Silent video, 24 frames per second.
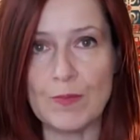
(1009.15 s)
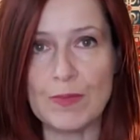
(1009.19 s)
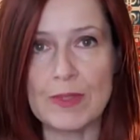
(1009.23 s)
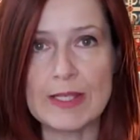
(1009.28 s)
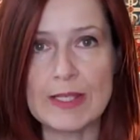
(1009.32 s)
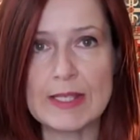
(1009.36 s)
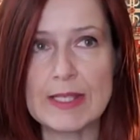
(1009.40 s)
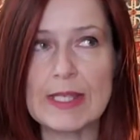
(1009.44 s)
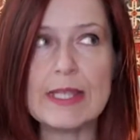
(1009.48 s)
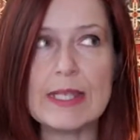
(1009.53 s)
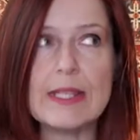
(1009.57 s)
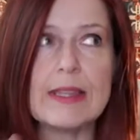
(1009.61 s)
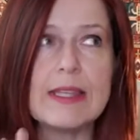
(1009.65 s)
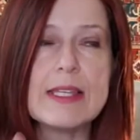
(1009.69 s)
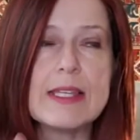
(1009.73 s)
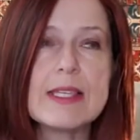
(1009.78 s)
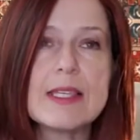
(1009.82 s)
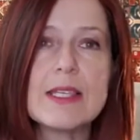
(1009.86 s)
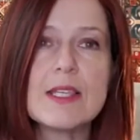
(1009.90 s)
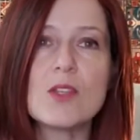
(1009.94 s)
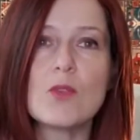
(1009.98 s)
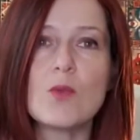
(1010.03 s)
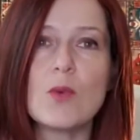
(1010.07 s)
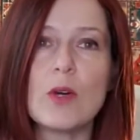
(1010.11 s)
See, this
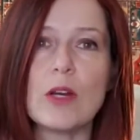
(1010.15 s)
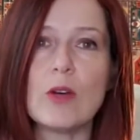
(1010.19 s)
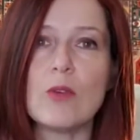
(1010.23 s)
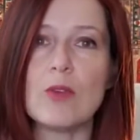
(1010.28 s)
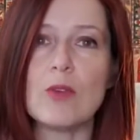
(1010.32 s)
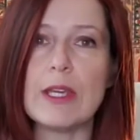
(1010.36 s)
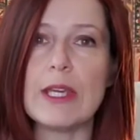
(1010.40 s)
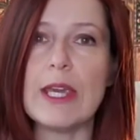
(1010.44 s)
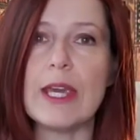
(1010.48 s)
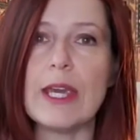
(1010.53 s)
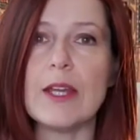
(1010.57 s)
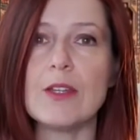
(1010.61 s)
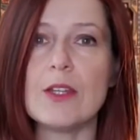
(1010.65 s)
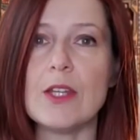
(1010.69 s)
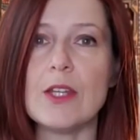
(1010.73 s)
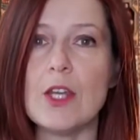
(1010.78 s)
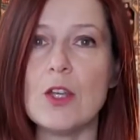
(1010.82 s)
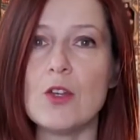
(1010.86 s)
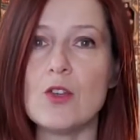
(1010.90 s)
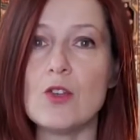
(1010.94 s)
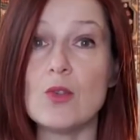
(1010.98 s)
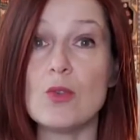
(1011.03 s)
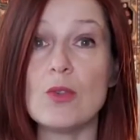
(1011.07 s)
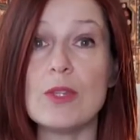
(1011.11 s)
is where we get
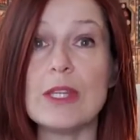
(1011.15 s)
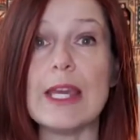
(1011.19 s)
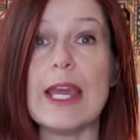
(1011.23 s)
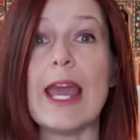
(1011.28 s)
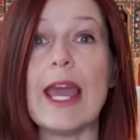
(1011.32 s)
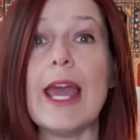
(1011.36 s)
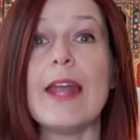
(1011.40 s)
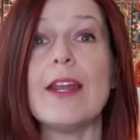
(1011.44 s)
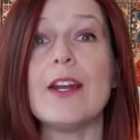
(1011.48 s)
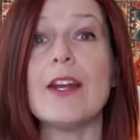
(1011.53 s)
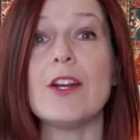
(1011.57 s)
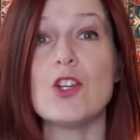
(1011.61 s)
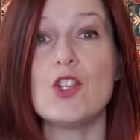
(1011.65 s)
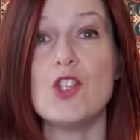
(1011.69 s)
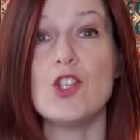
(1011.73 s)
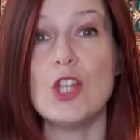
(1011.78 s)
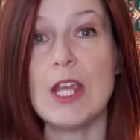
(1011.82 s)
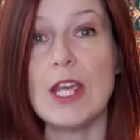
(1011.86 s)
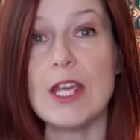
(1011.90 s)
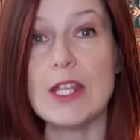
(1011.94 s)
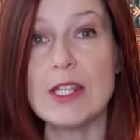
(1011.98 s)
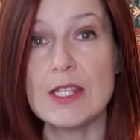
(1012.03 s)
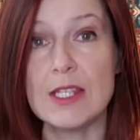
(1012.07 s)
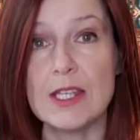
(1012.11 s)
into the
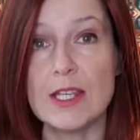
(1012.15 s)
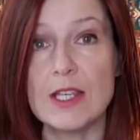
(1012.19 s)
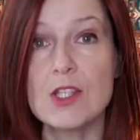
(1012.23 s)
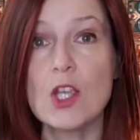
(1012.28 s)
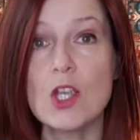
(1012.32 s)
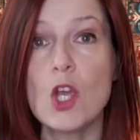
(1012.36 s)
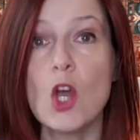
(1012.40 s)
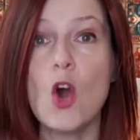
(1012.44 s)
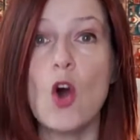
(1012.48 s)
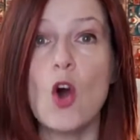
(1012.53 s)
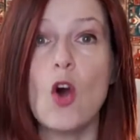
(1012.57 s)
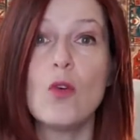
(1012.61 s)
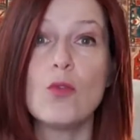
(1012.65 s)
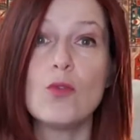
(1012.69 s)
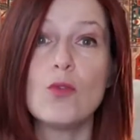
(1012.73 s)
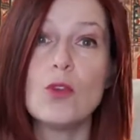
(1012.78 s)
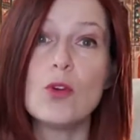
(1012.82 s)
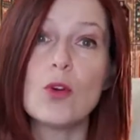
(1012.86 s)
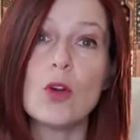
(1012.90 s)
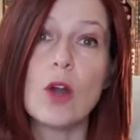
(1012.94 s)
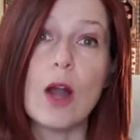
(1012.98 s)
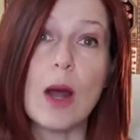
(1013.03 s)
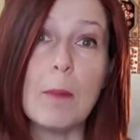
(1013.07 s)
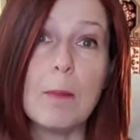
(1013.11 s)
energetics of
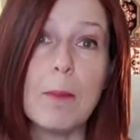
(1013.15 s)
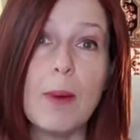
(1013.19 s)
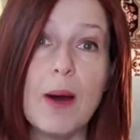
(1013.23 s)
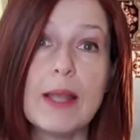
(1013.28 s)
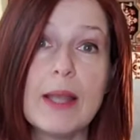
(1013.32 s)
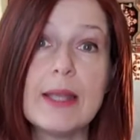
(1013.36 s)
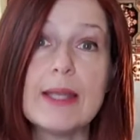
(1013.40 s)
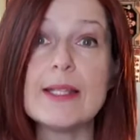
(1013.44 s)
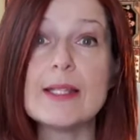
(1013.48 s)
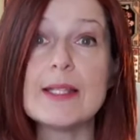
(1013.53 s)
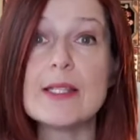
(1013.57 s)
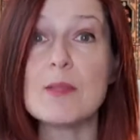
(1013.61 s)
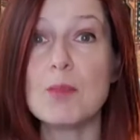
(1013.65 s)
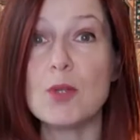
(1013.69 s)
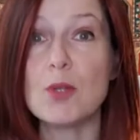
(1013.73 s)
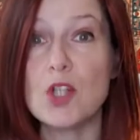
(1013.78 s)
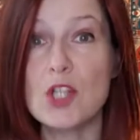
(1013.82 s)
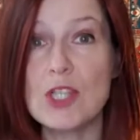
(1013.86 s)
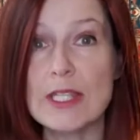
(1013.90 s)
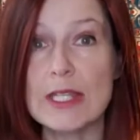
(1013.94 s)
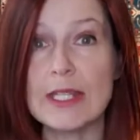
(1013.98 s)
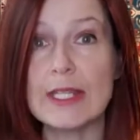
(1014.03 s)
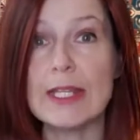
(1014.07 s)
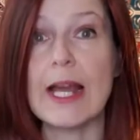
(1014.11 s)
your abundance
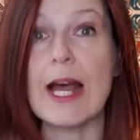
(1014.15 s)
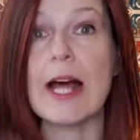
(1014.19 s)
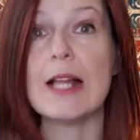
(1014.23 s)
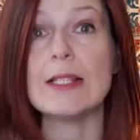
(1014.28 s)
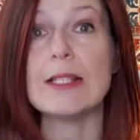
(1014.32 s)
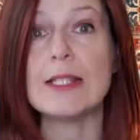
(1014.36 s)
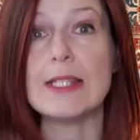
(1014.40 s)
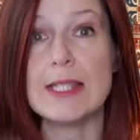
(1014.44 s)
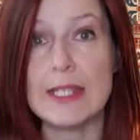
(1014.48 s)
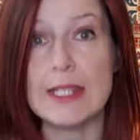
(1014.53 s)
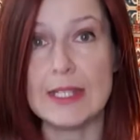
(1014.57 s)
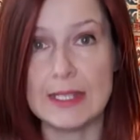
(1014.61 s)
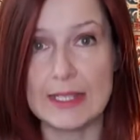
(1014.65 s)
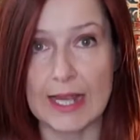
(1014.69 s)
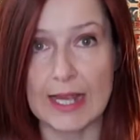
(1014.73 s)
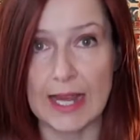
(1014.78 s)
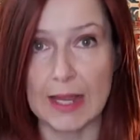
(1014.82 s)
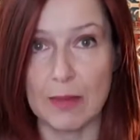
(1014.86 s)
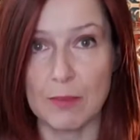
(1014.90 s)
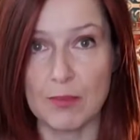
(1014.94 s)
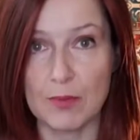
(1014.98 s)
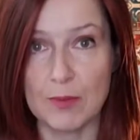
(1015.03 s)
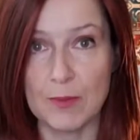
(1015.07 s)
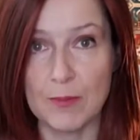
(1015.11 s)
personality
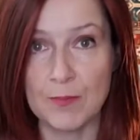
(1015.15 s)
type.